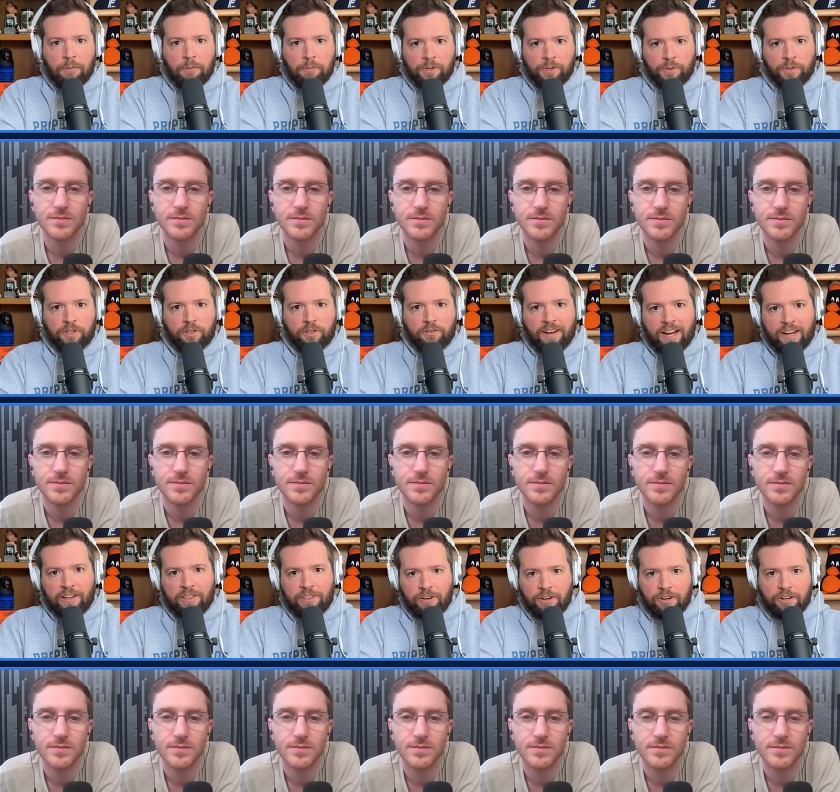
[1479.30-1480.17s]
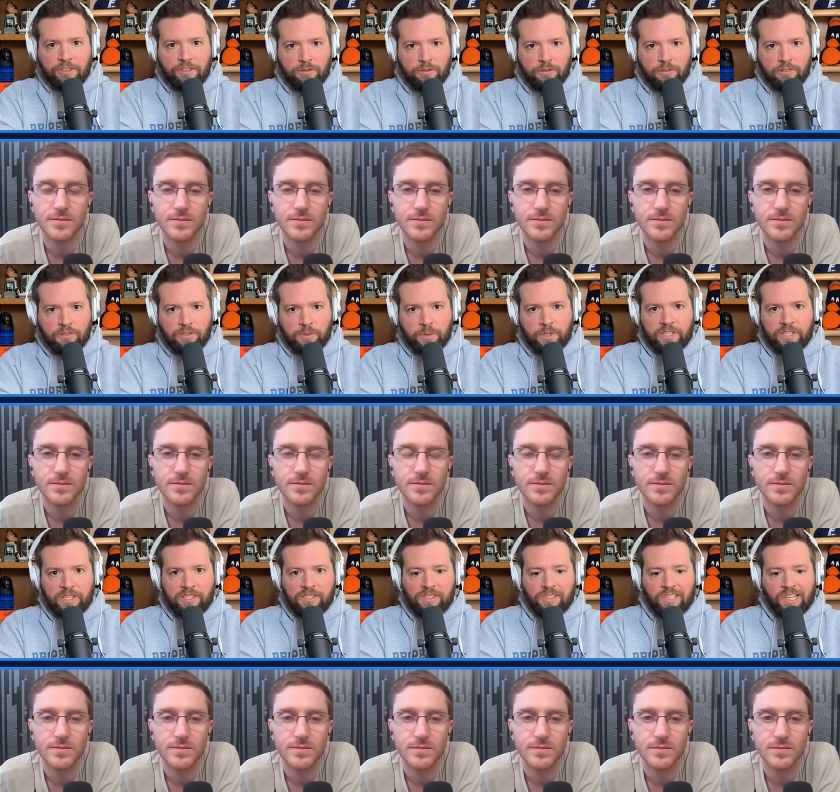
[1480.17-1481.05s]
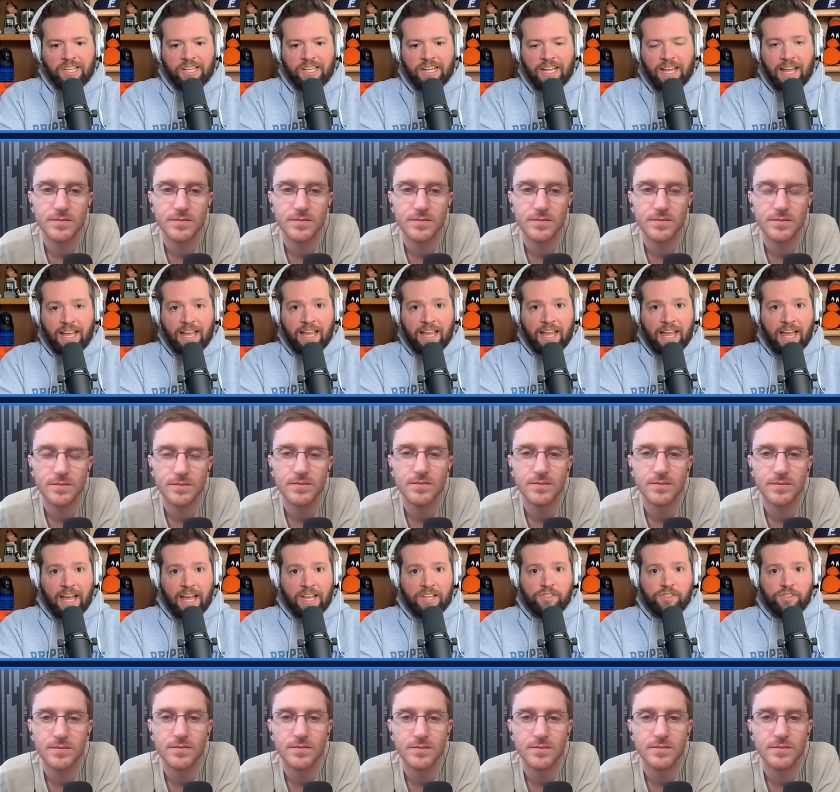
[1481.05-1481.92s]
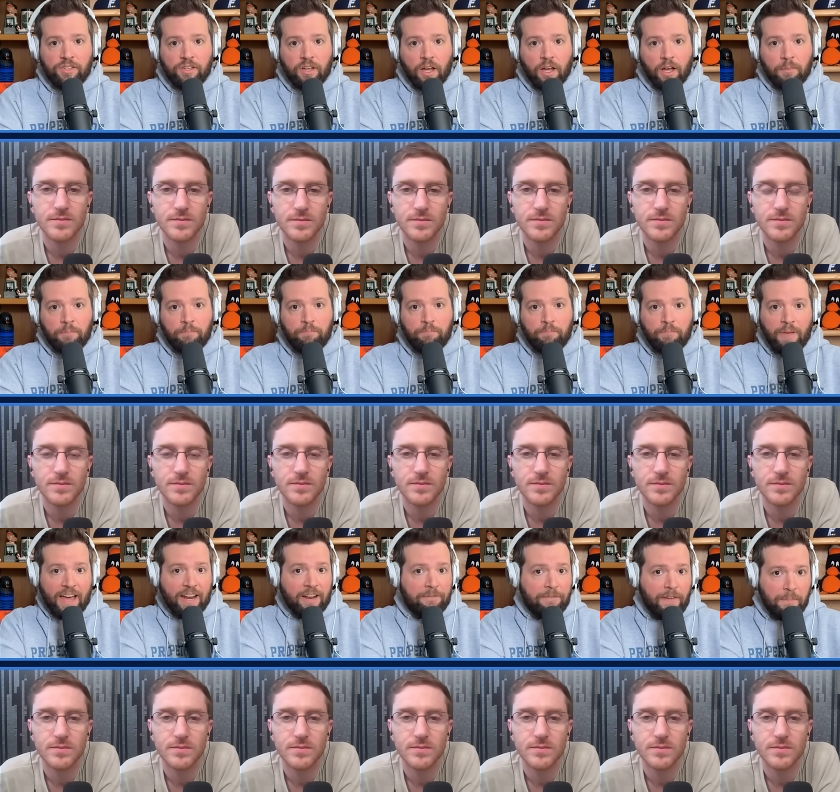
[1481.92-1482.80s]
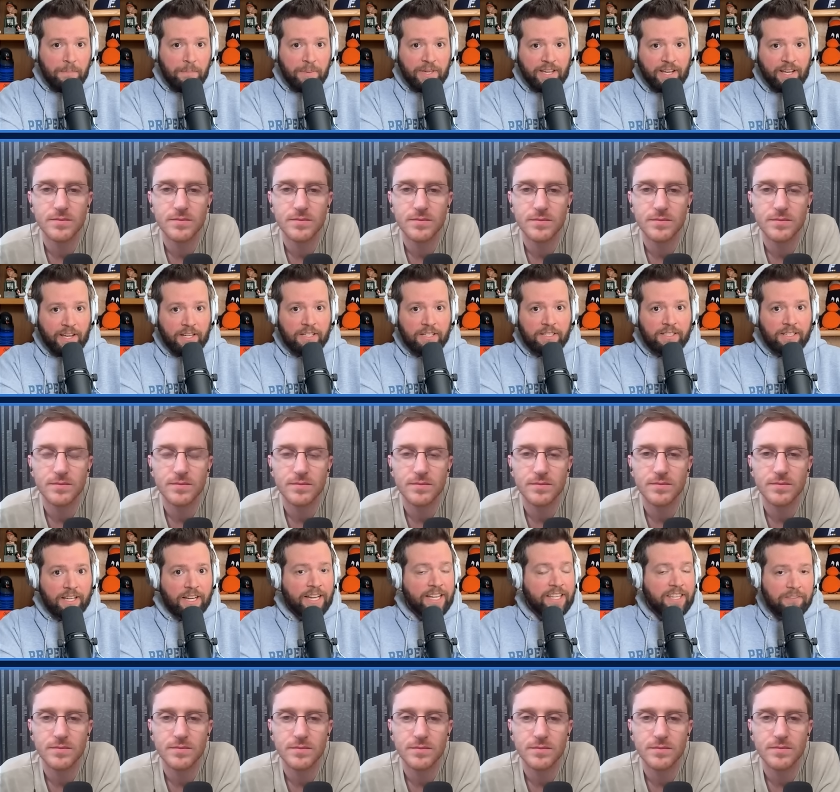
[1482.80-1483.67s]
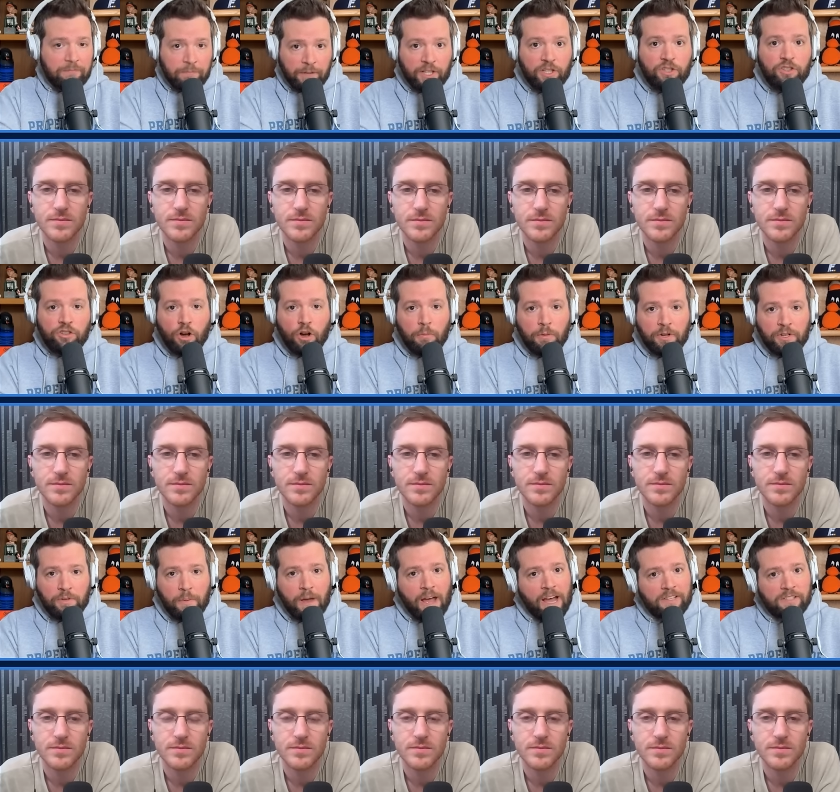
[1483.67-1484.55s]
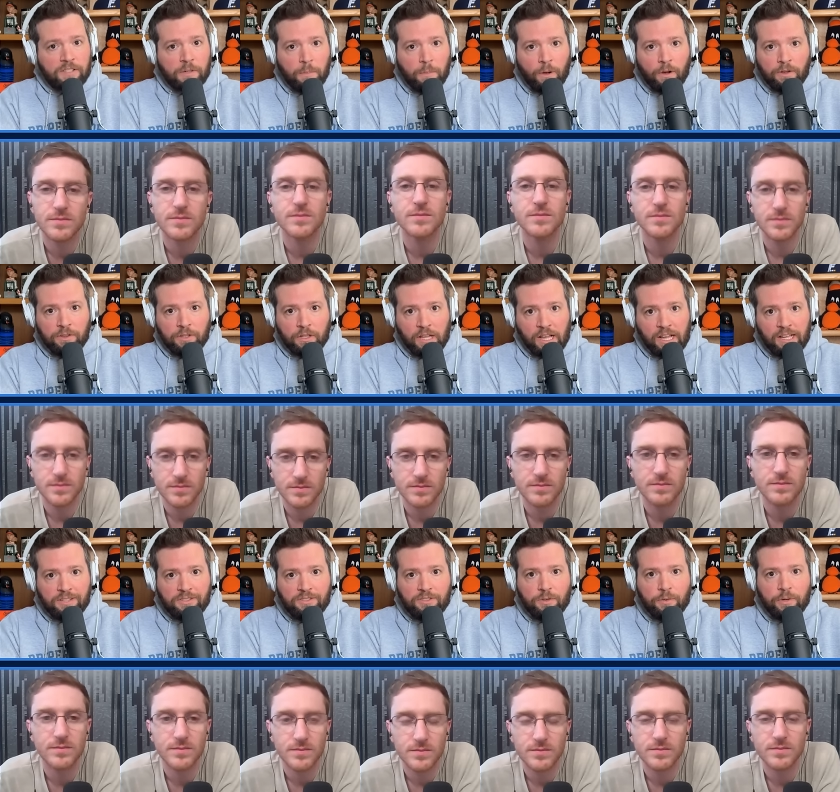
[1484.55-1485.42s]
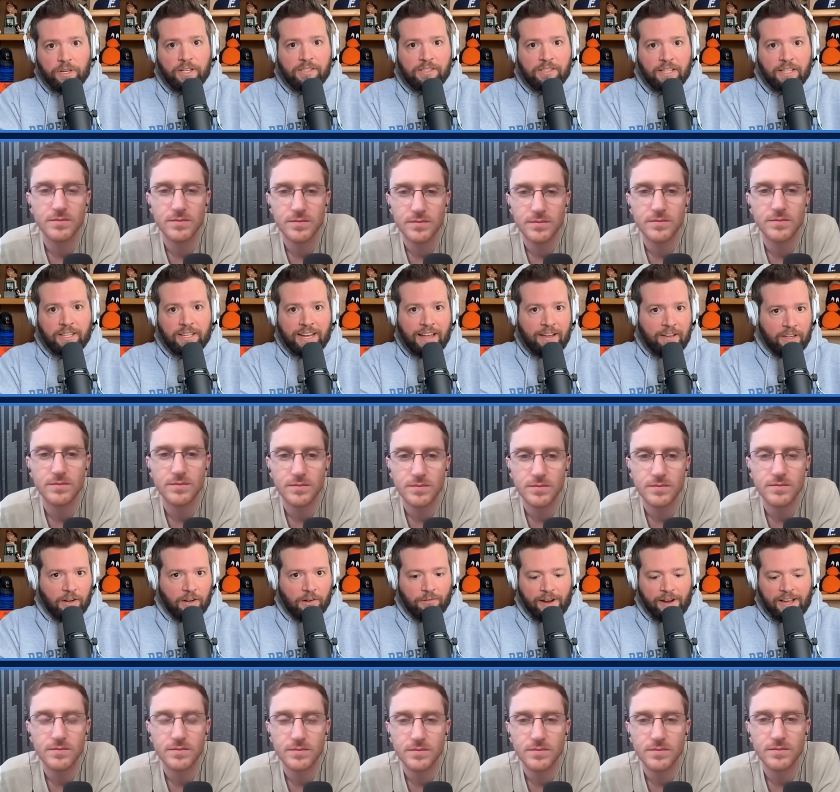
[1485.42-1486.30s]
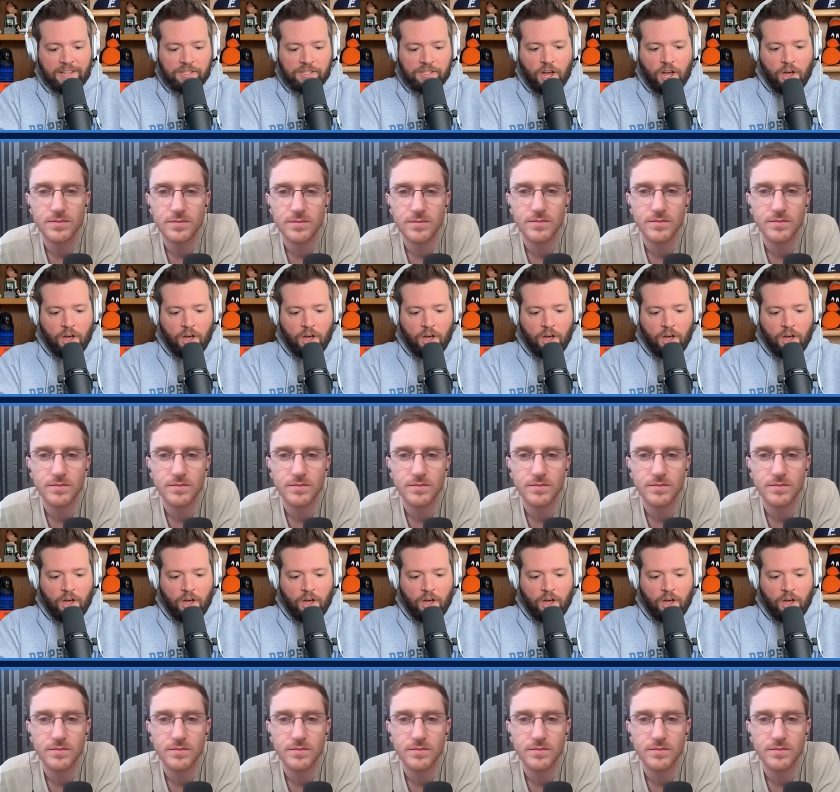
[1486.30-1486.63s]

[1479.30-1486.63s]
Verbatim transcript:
Speaker 1: between the round of thirty-two and Sweet sixteen as a benefit because, again, they've played so much basketball in the last two weeks that they now get a rest?